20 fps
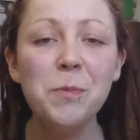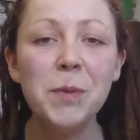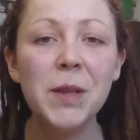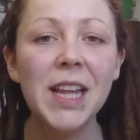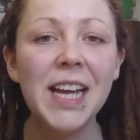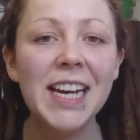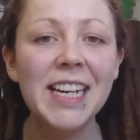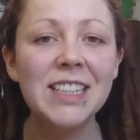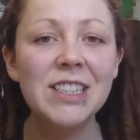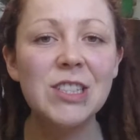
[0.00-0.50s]

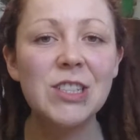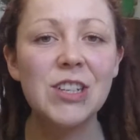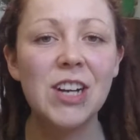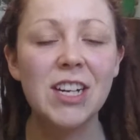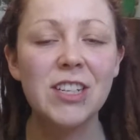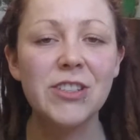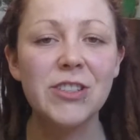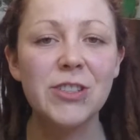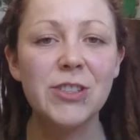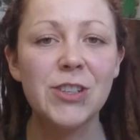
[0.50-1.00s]
play
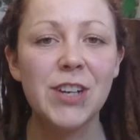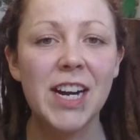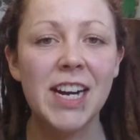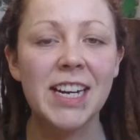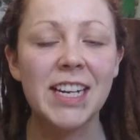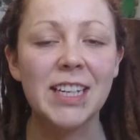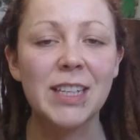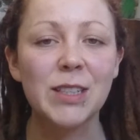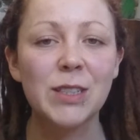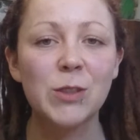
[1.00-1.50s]
instructor
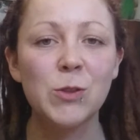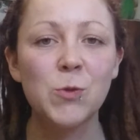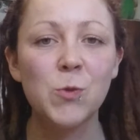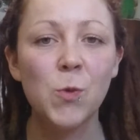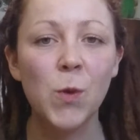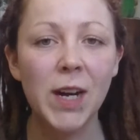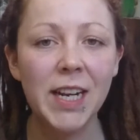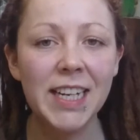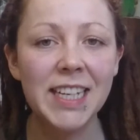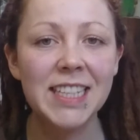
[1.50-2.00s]
training.
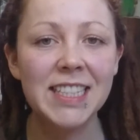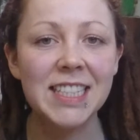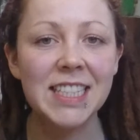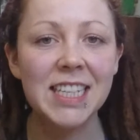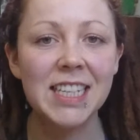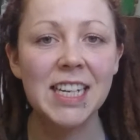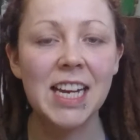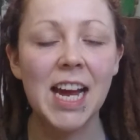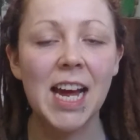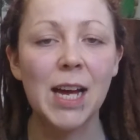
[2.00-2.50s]
What is
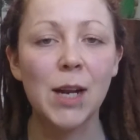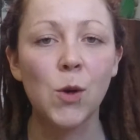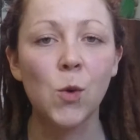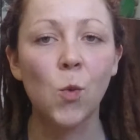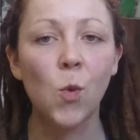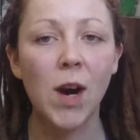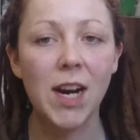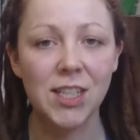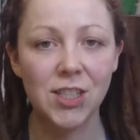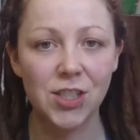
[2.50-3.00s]
it
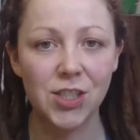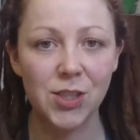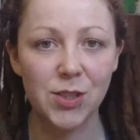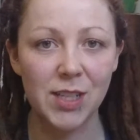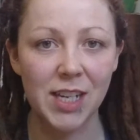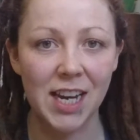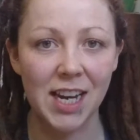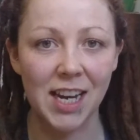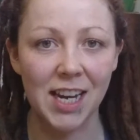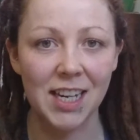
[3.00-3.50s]
and why should you
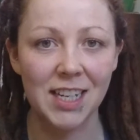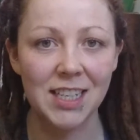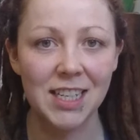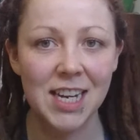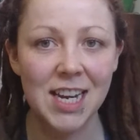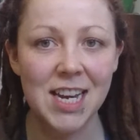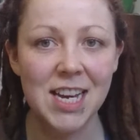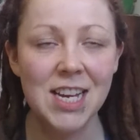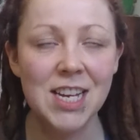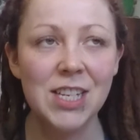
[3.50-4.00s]
take it?
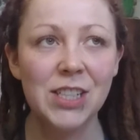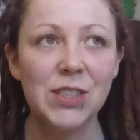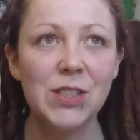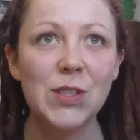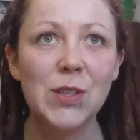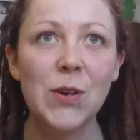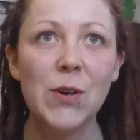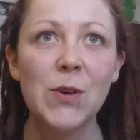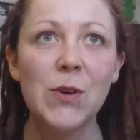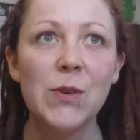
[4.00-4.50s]

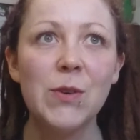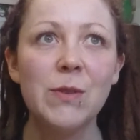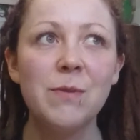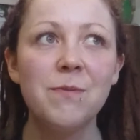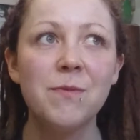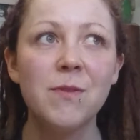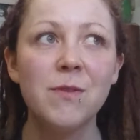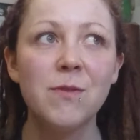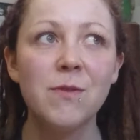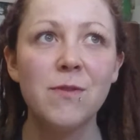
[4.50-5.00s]
So
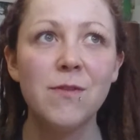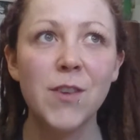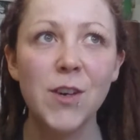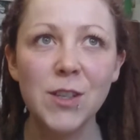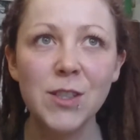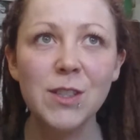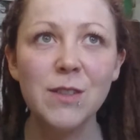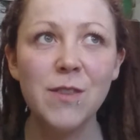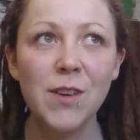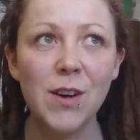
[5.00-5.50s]

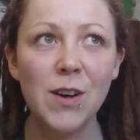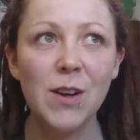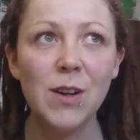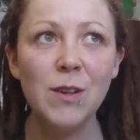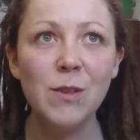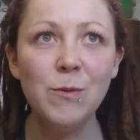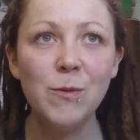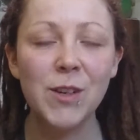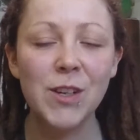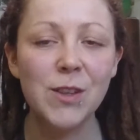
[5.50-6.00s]
first of
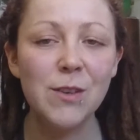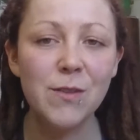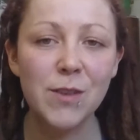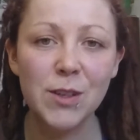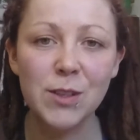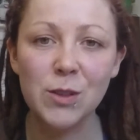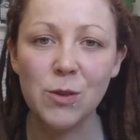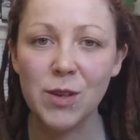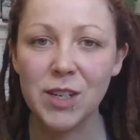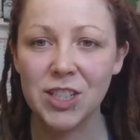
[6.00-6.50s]
all, one of the
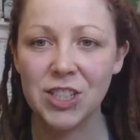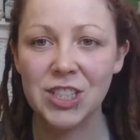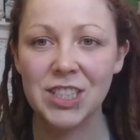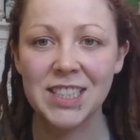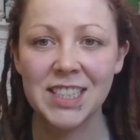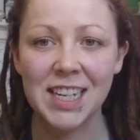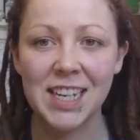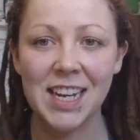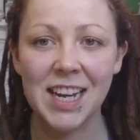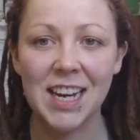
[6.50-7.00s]
first
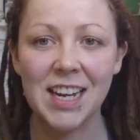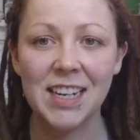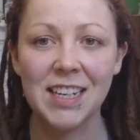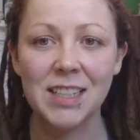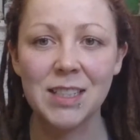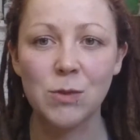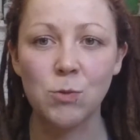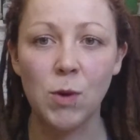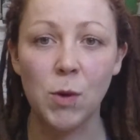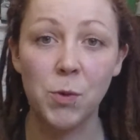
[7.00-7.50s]
questions I get
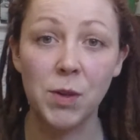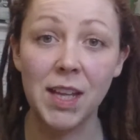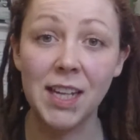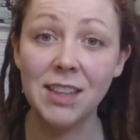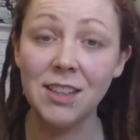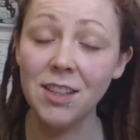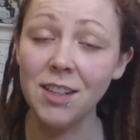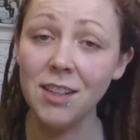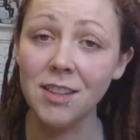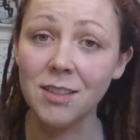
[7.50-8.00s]
is, what will
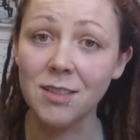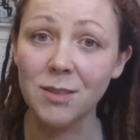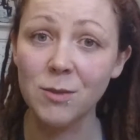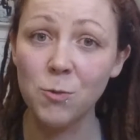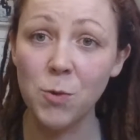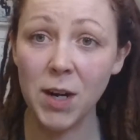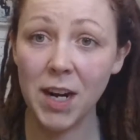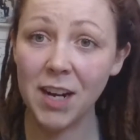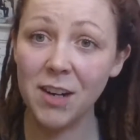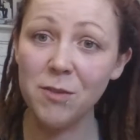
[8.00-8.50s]
I learn?
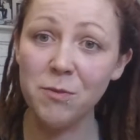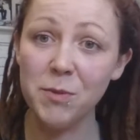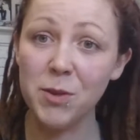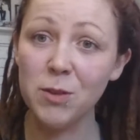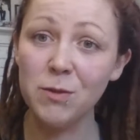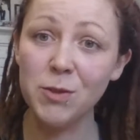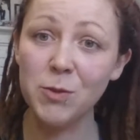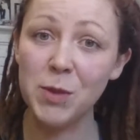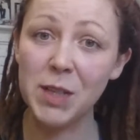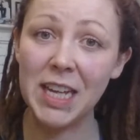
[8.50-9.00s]
What kind of
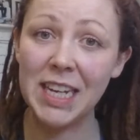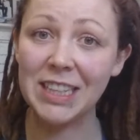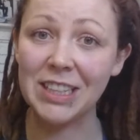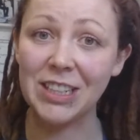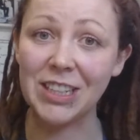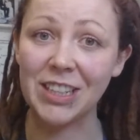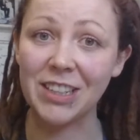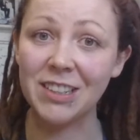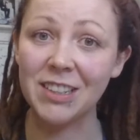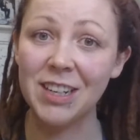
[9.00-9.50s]
moves will I
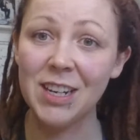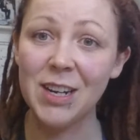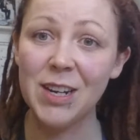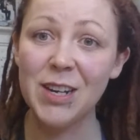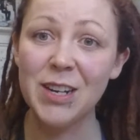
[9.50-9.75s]
learn?